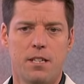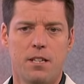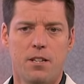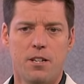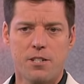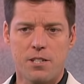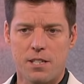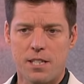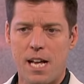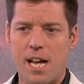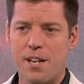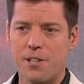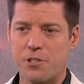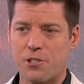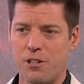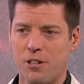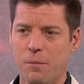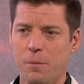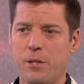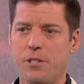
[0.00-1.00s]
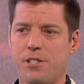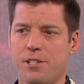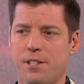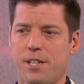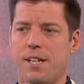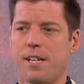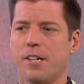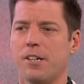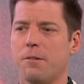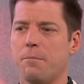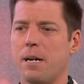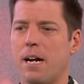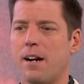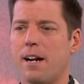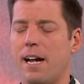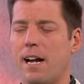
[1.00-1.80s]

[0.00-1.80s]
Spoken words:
There's a lot of sermons you'll hear about